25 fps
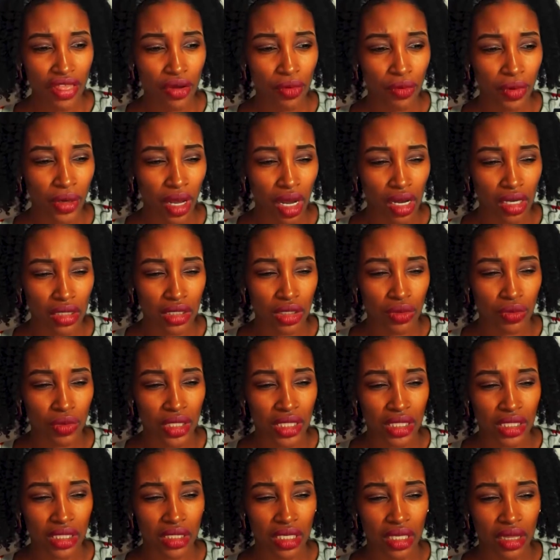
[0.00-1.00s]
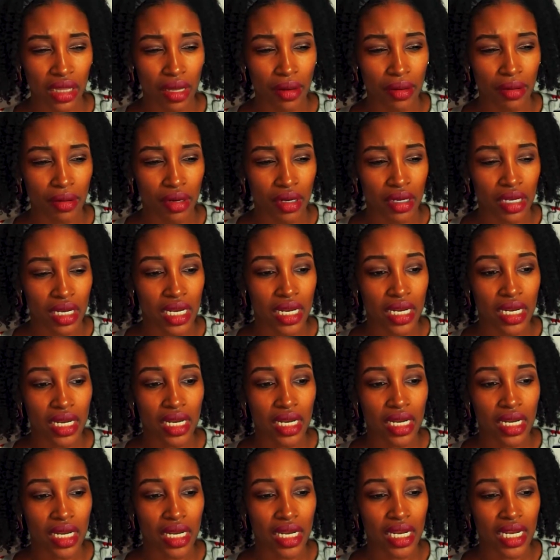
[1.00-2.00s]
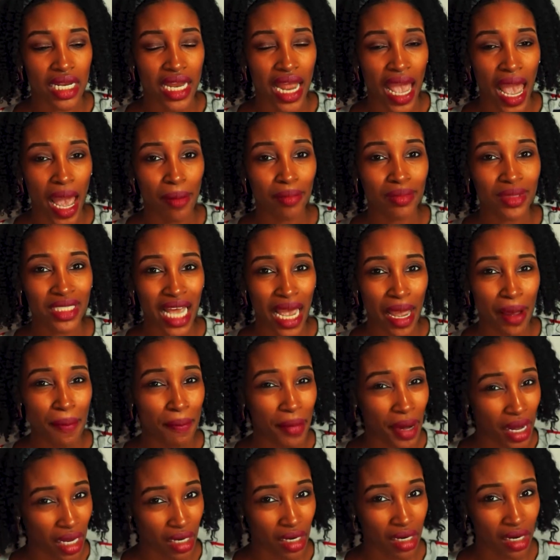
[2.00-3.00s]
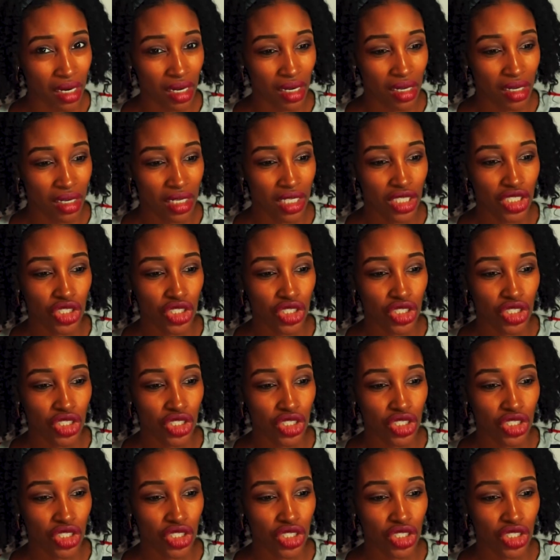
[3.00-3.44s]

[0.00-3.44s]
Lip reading: then we also went to the Namdaemung